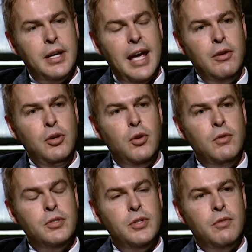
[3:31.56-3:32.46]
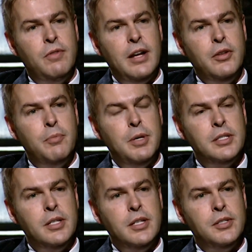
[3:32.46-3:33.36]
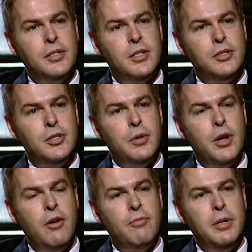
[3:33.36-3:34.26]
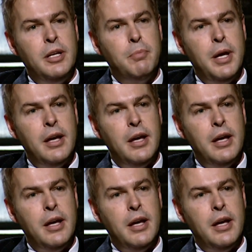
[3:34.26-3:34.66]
how you can still value the business at £2.5 million